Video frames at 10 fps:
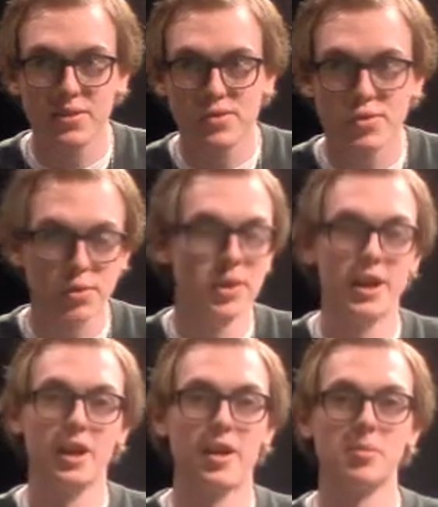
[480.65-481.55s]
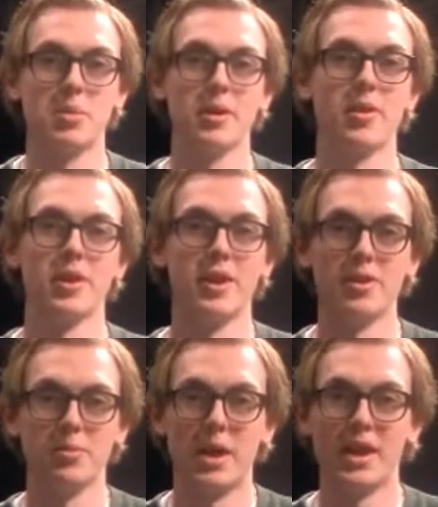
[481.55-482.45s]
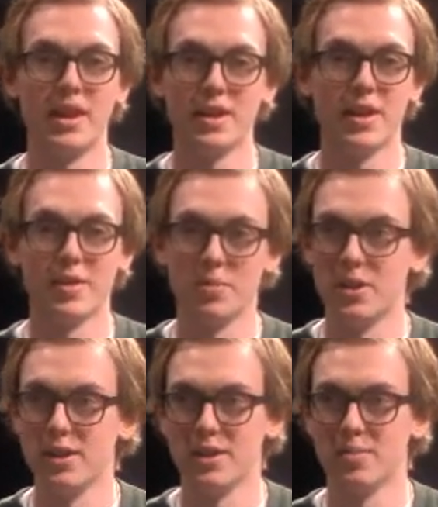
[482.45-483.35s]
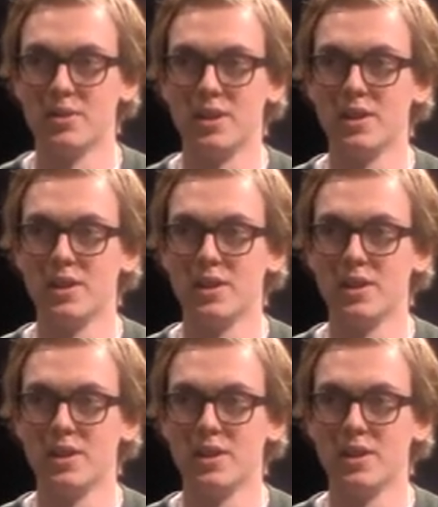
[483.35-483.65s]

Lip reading: truly unparalleled by any other medium.